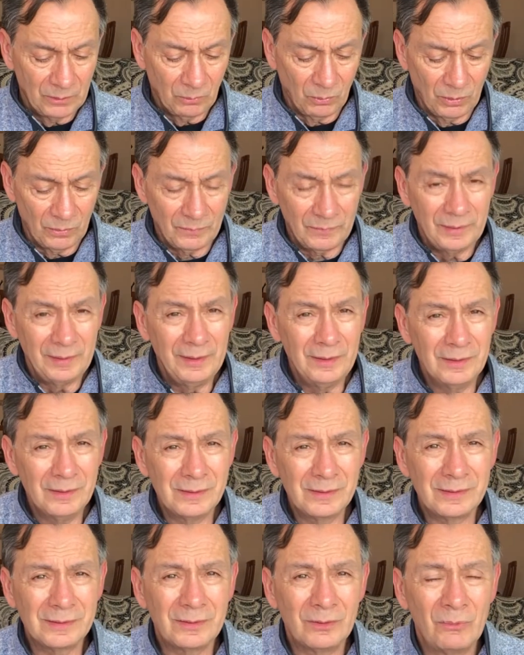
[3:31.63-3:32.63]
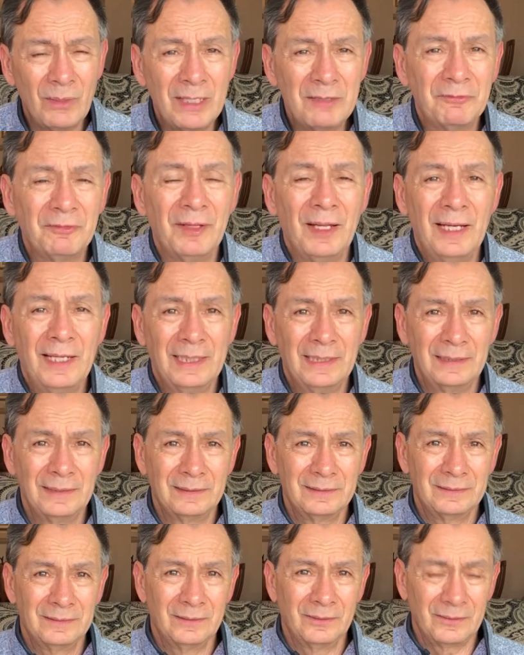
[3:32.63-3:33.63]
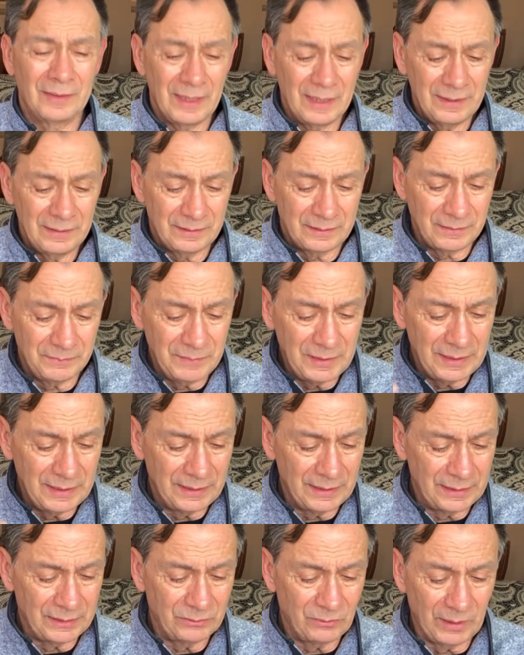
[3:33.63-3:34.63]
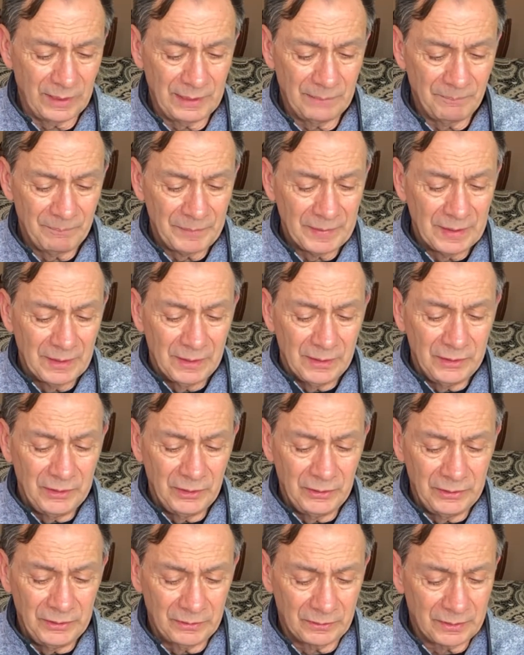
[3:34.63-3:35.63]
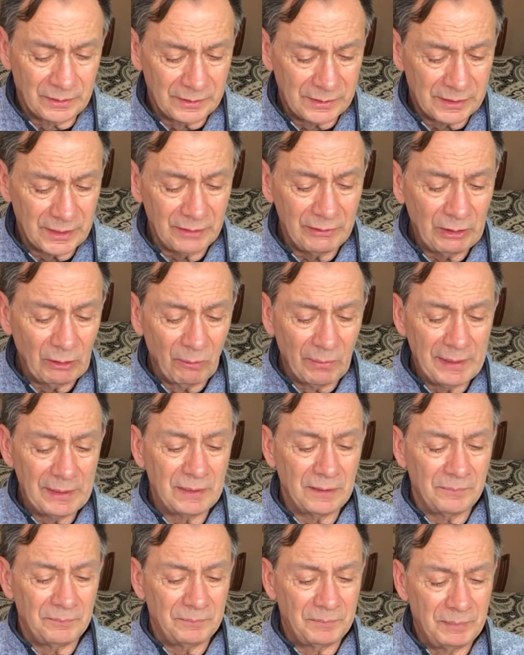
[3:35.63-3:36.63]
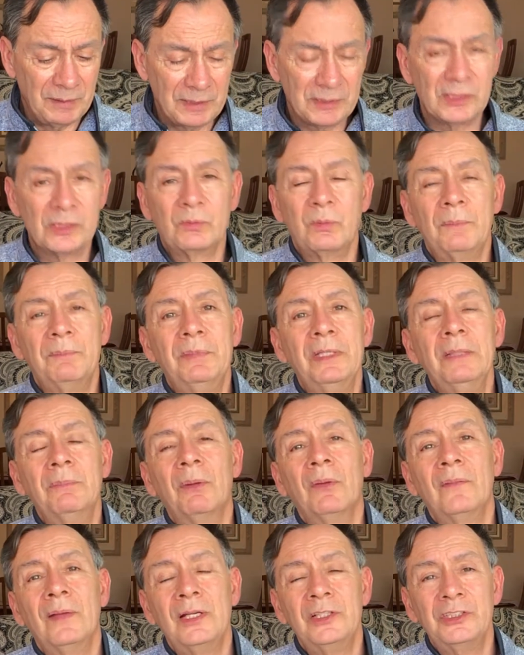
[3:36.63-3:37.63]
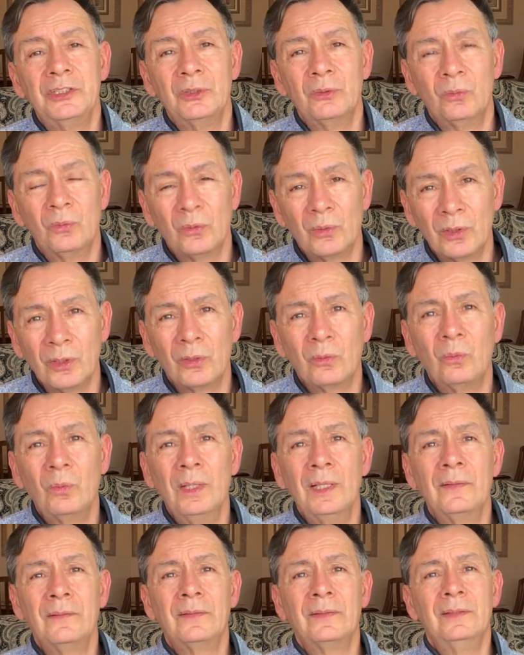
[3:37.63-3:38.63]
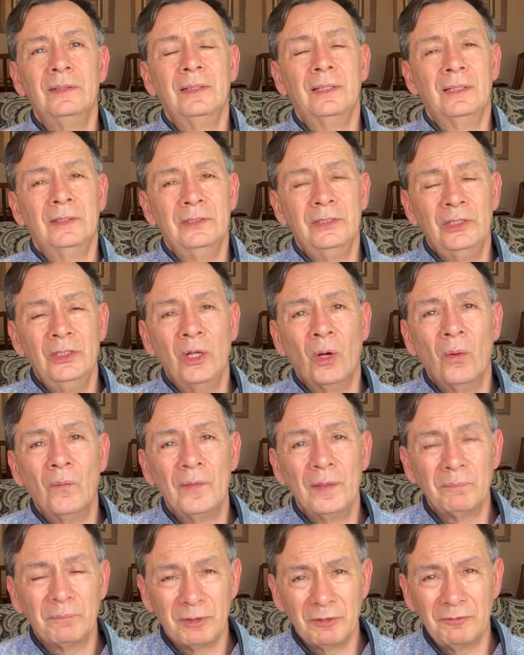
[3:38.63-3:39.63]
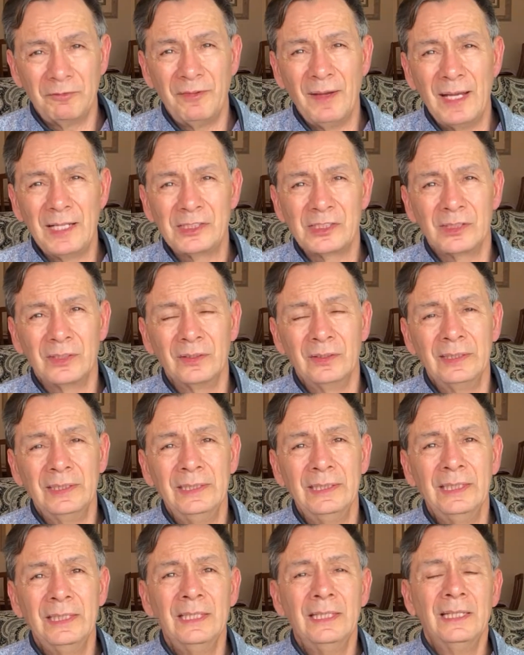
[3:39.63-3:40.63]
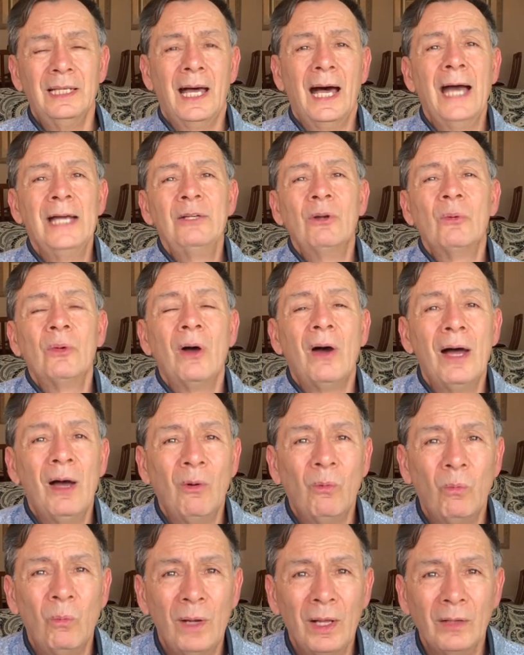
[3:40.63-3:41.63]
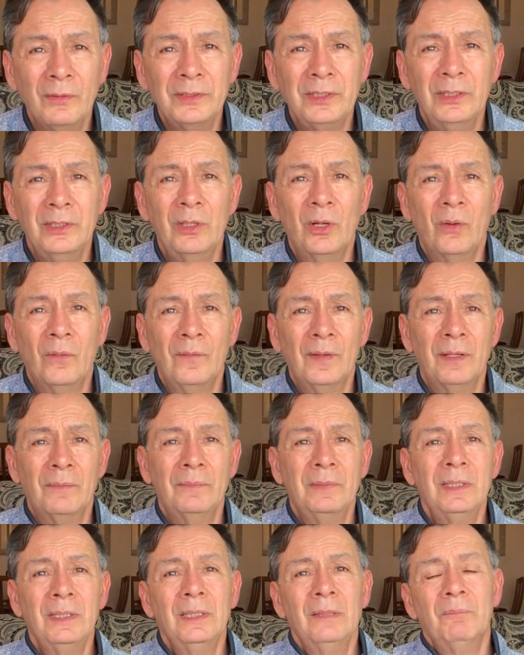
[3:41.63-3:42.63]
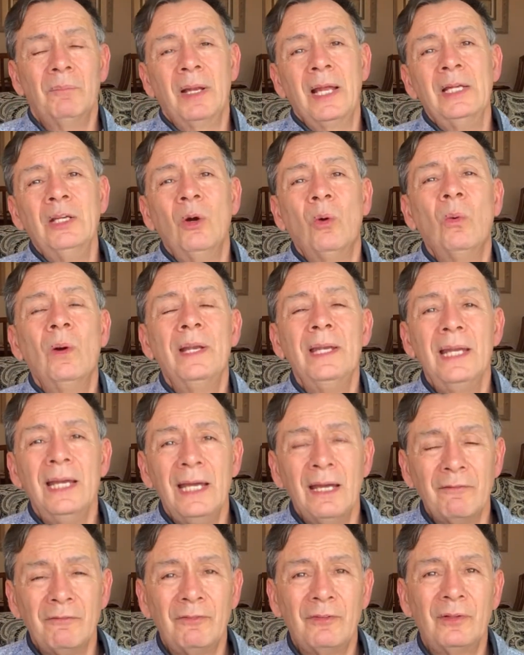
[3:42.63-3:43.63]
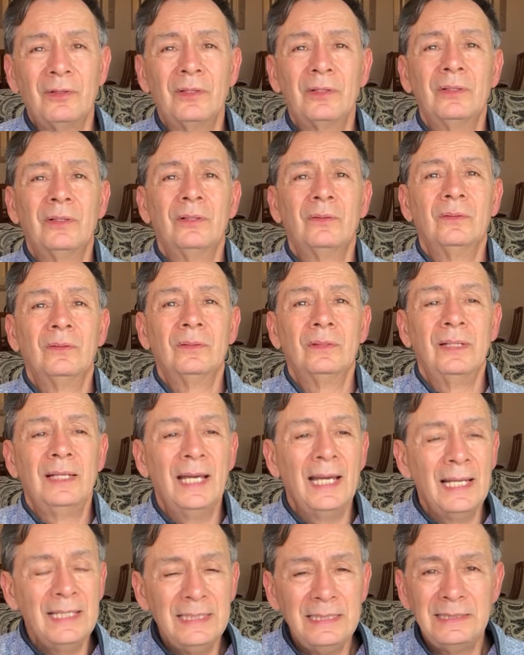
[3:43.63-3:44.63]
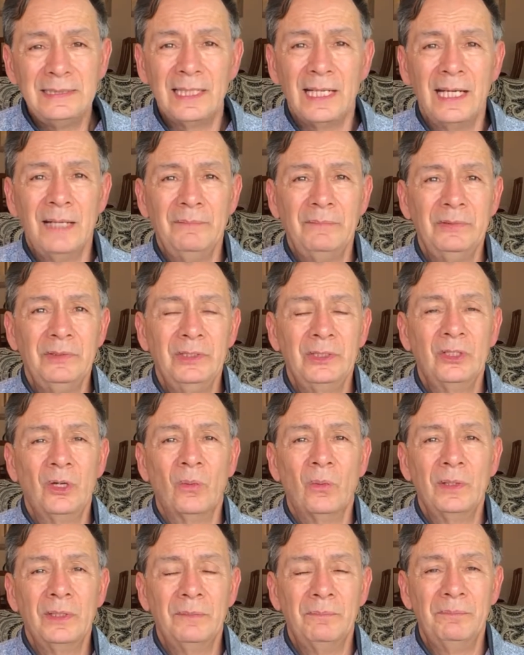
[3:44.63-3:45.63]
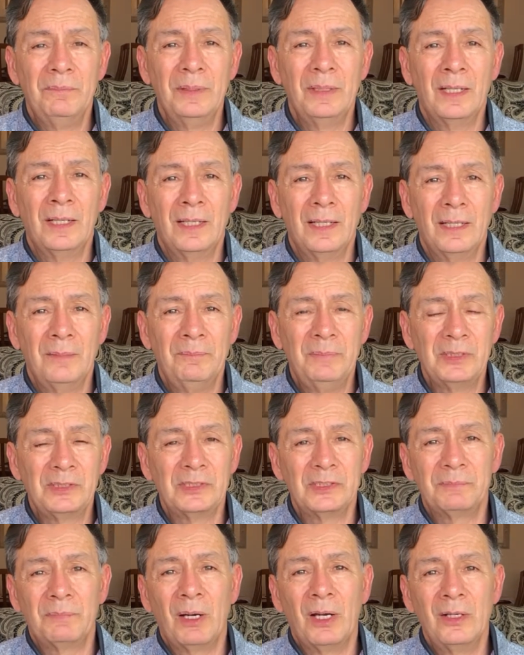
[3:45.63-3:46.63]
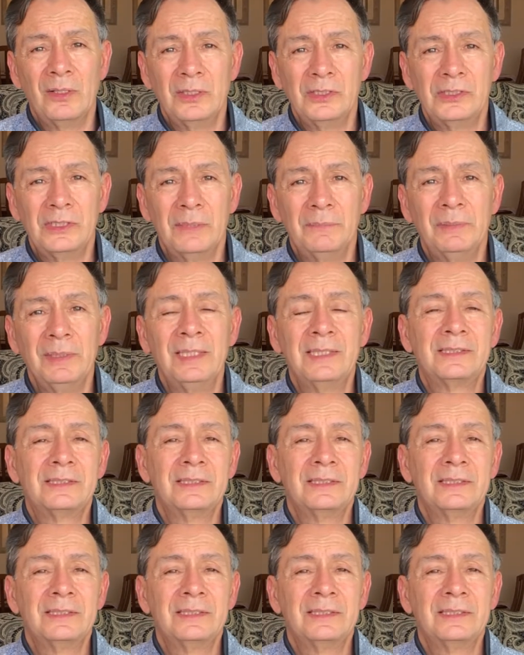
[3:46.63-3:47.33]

Well, here's the red flag, okay, to me anyway. You're considering going into business with people that you work with, you know them professionally. I don't know how well you know them. But I know whenever, anytime you go into a business partnership,